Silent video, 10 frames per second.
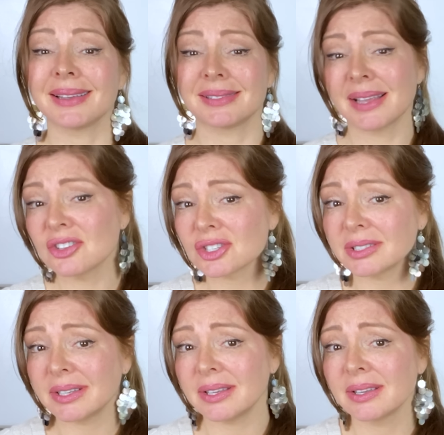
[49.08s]

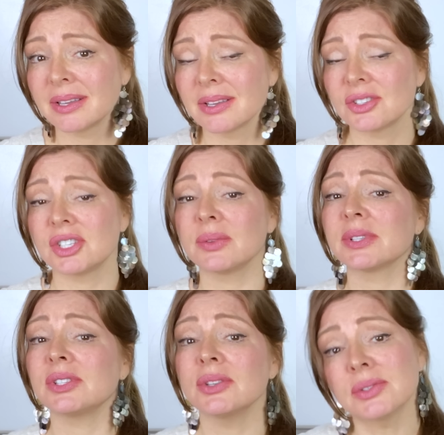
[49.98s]
Essentially, she
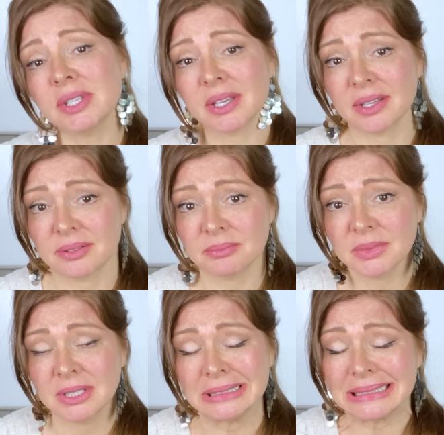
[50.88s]
was using him
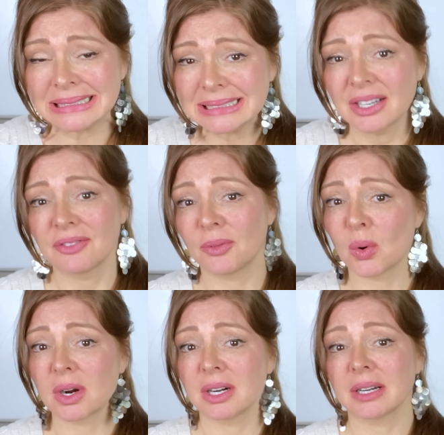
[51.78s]

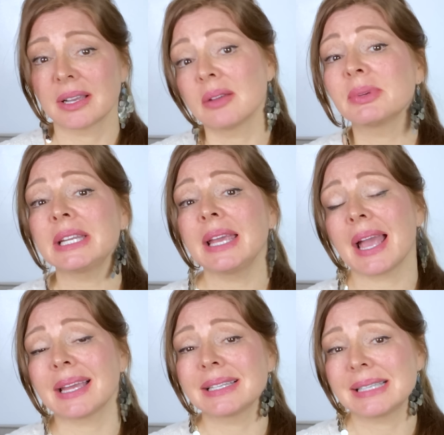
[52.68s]
for company
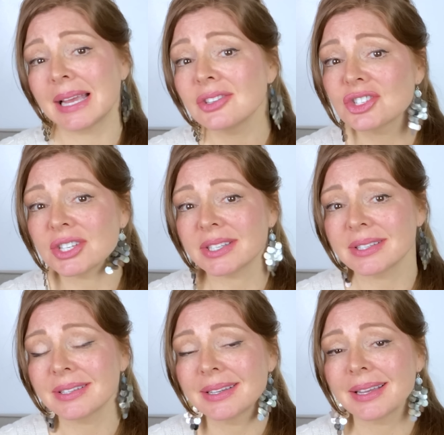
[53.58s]
and
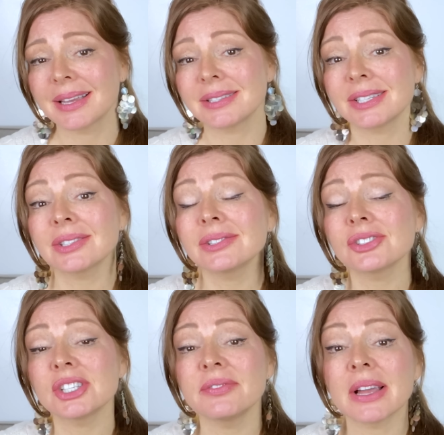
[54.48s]
attention until
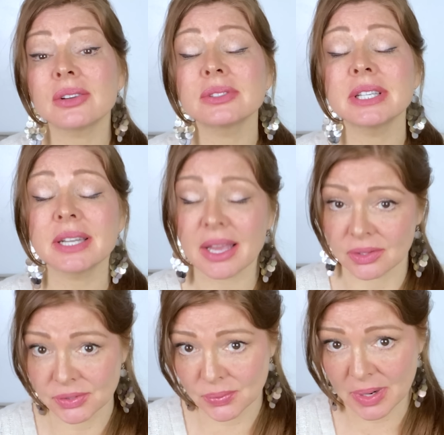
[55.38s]
she found it
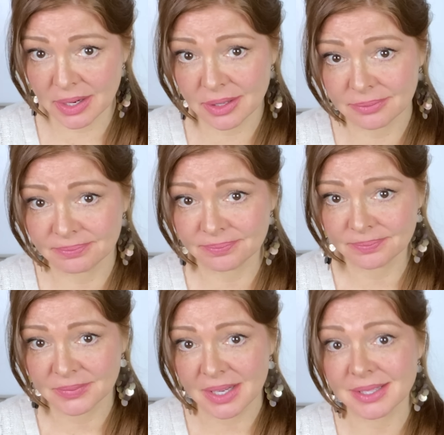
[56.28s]
elsewhere.
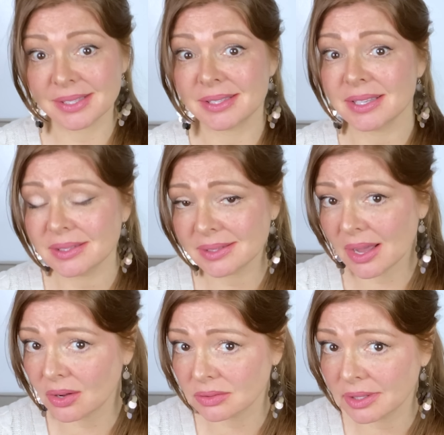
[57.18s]
Does this
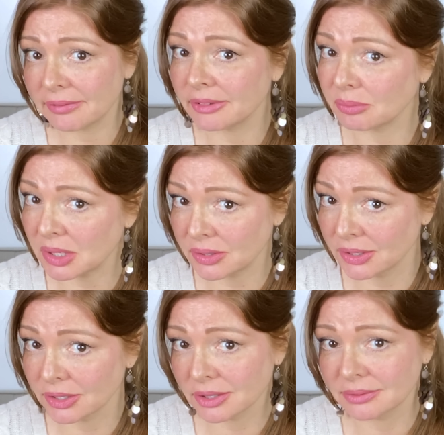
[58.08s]
sound
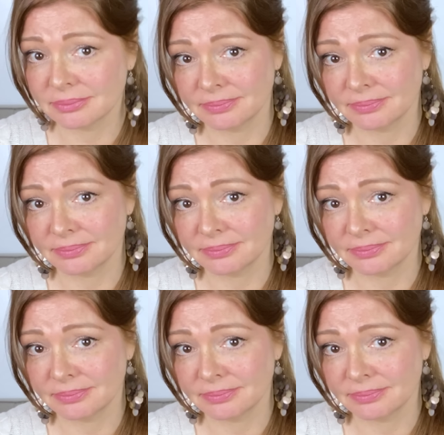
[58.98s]
familiar?